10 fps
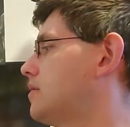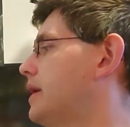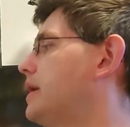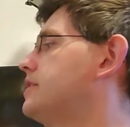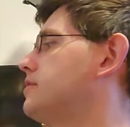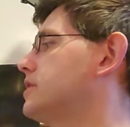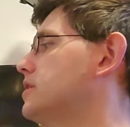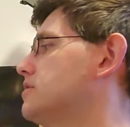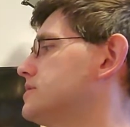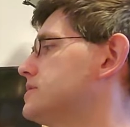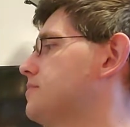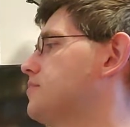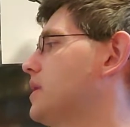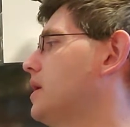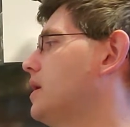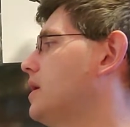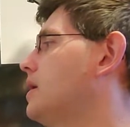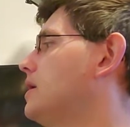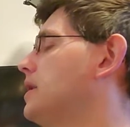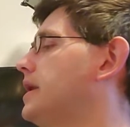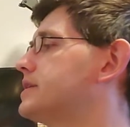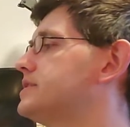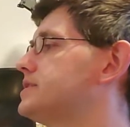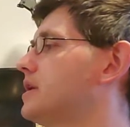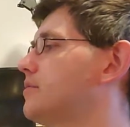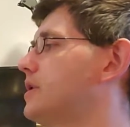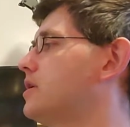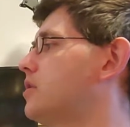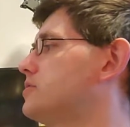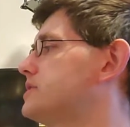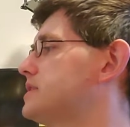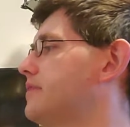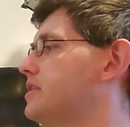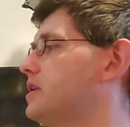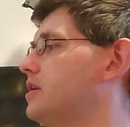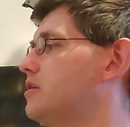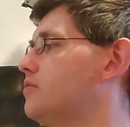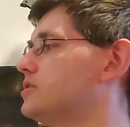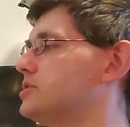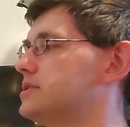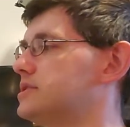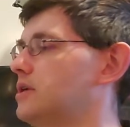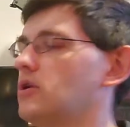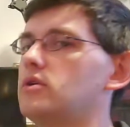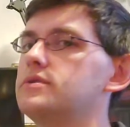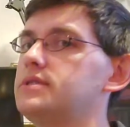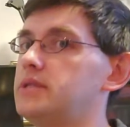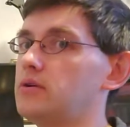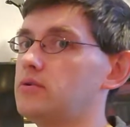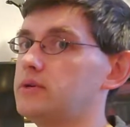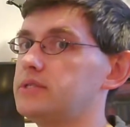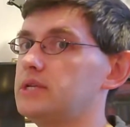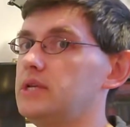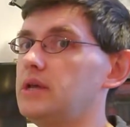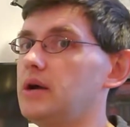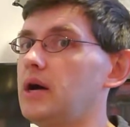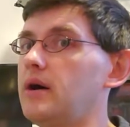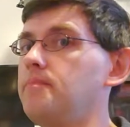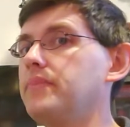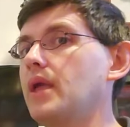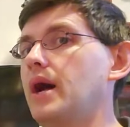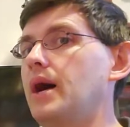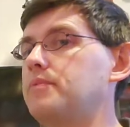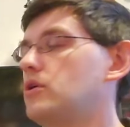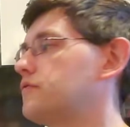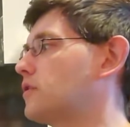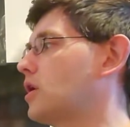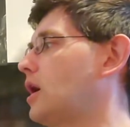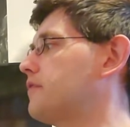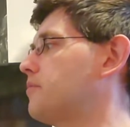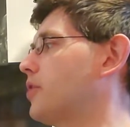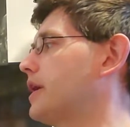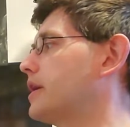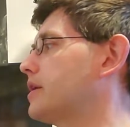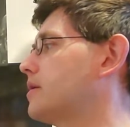And there it goes. Next, he's going to read 07 here, which is 0. 0 is the opcode for coffee break.